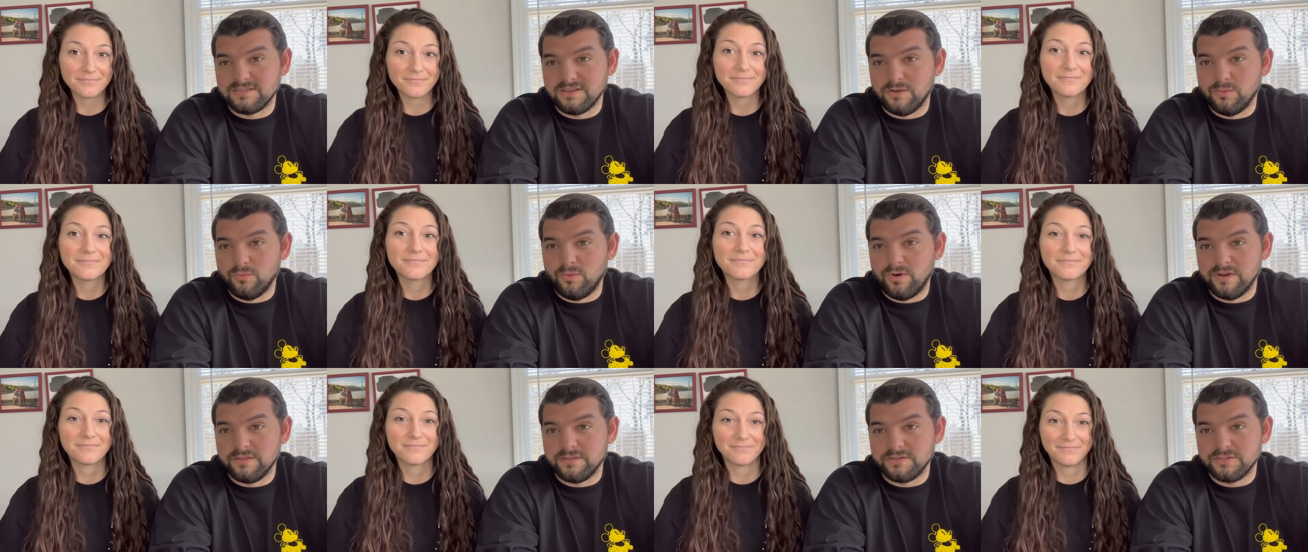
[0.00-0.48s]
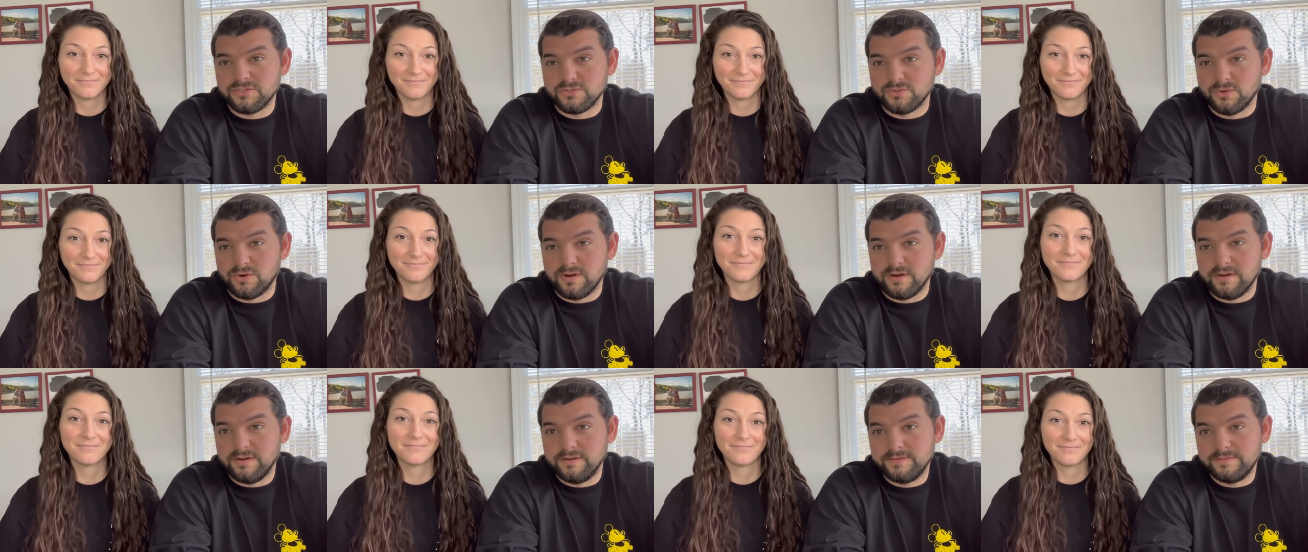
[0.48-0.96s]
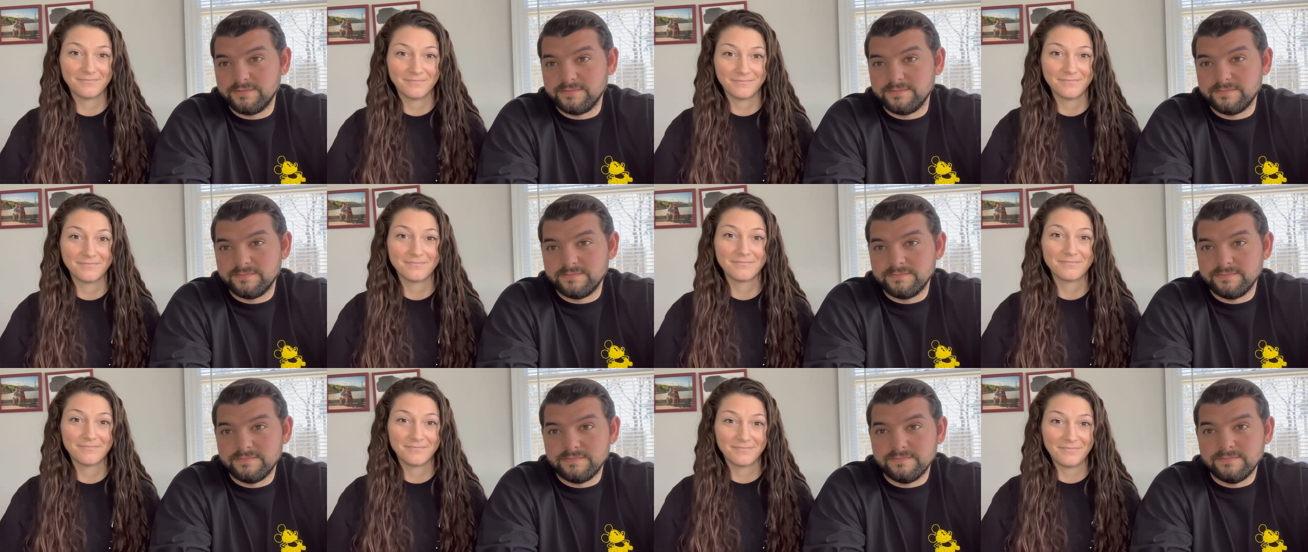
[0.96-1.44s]
Speaker 1: on one at the store,
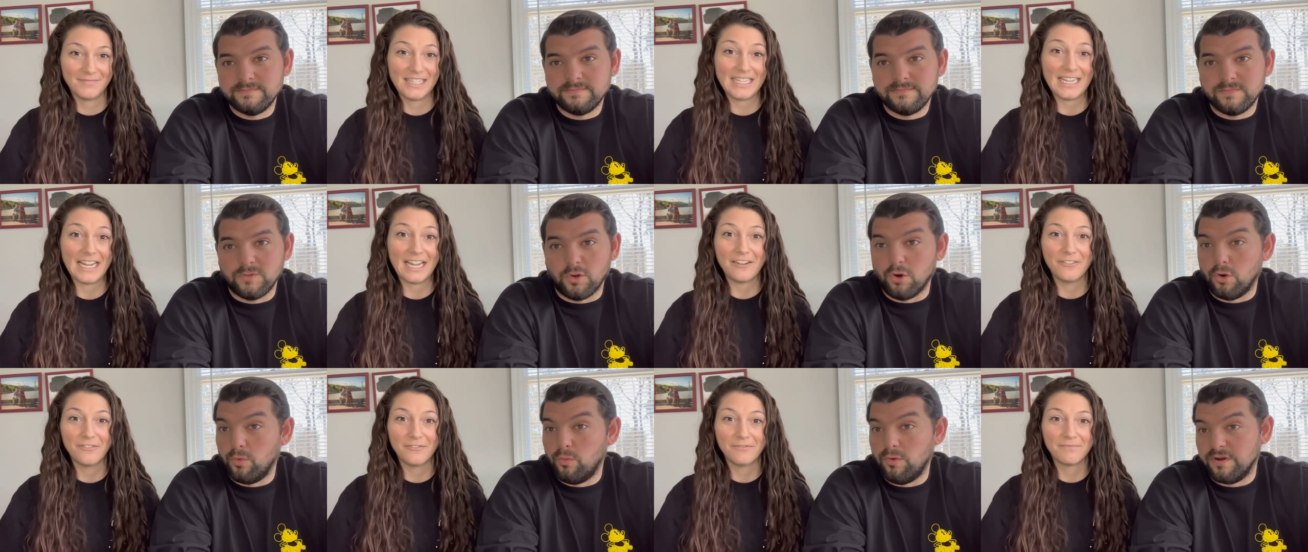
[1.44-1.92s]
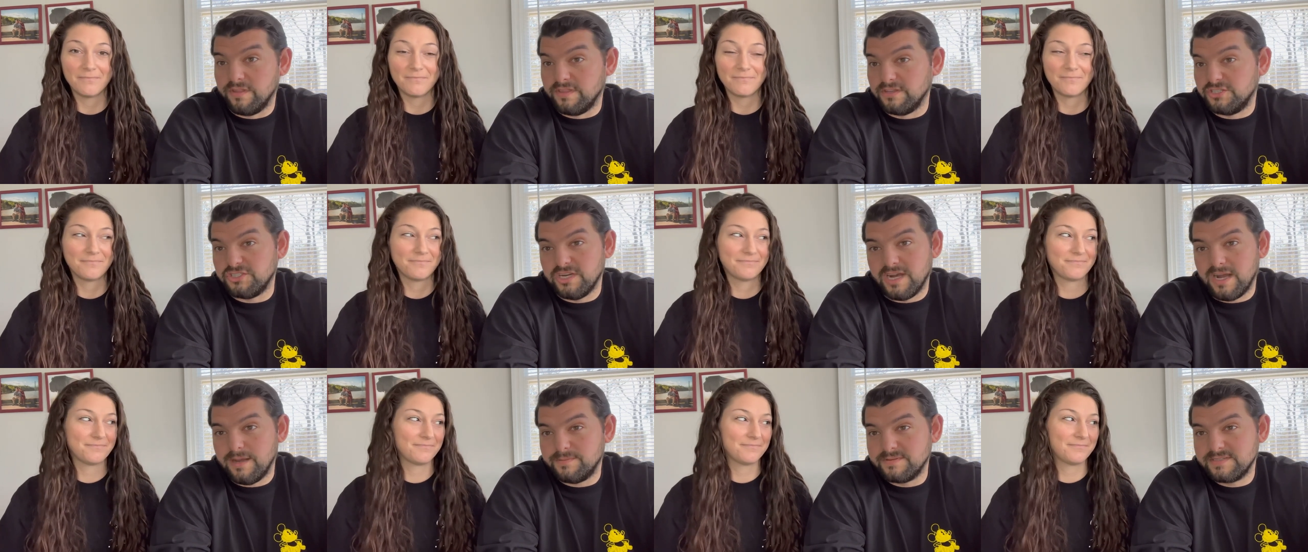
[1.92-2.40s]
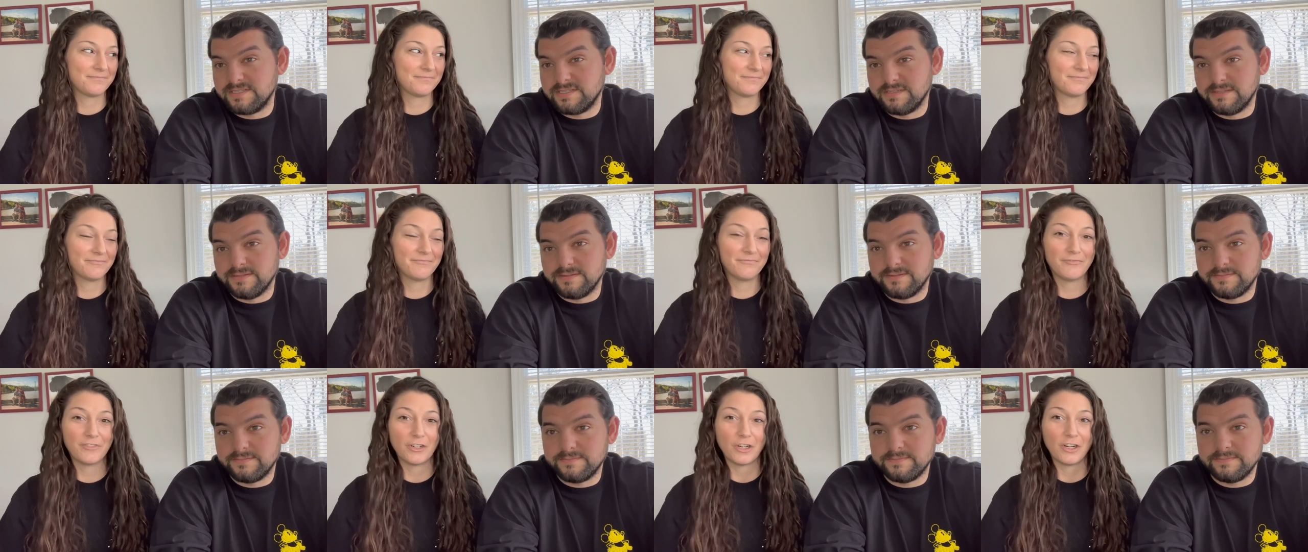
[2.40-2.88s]
yeah, or one of the shops.
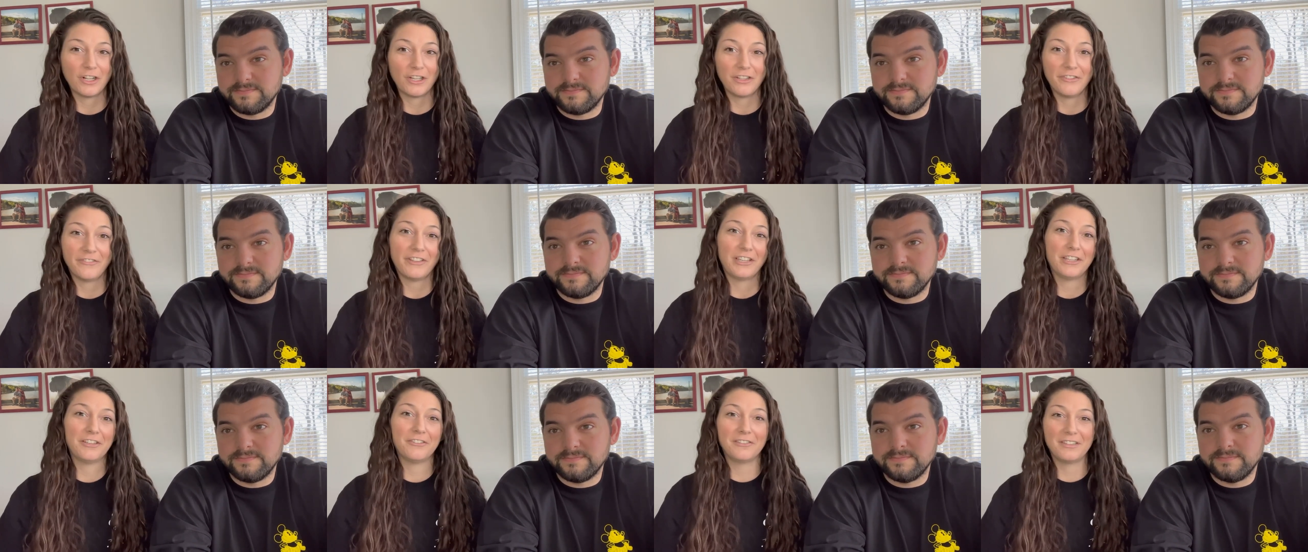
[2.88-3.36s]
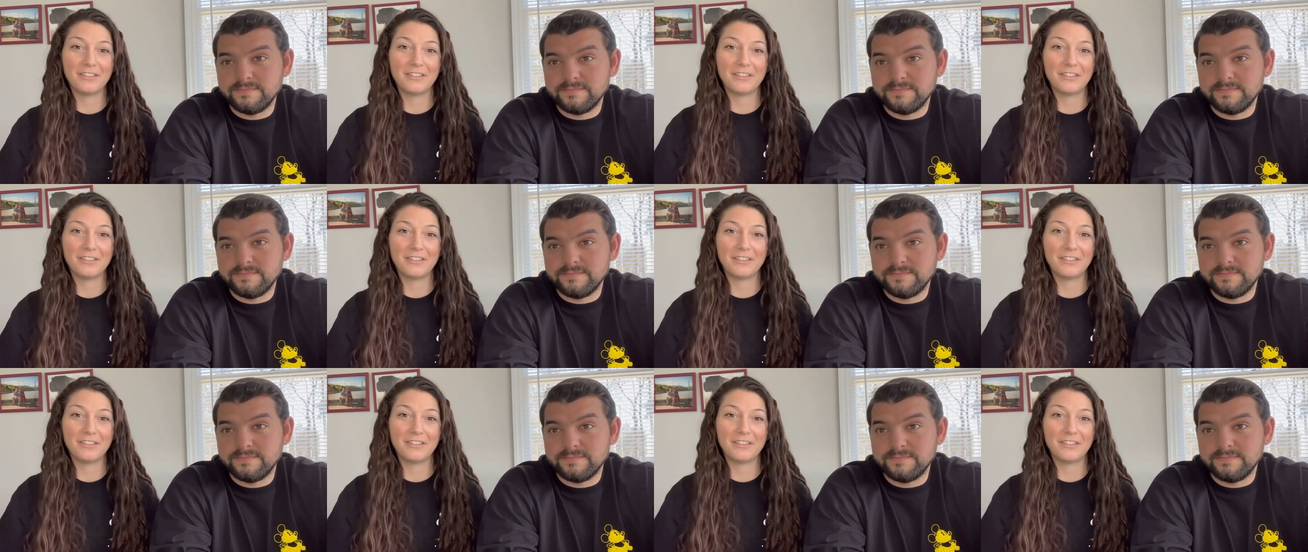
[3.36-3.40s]
Speaker 2: For all of you,